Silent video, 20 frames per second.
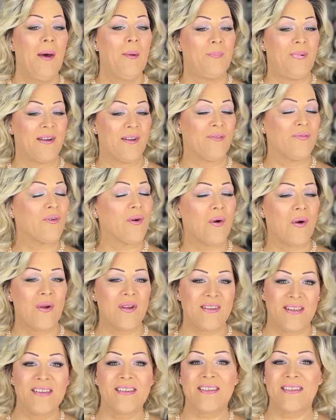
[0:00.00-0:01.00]
But of
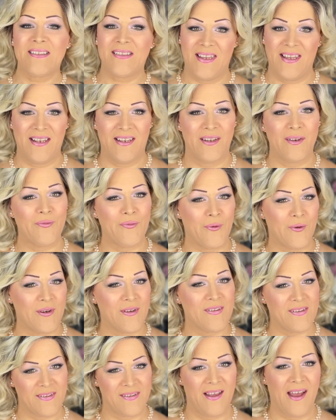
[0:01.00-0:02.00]
course, it's needed for a
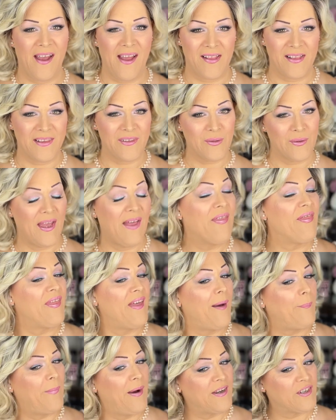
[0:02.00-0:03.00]
style to get
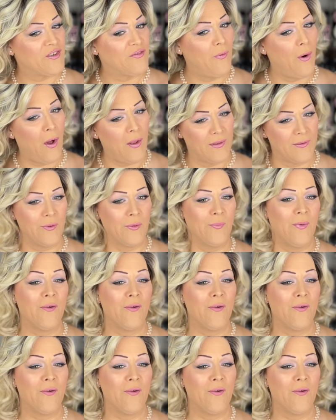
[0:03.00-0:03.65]
that much volume.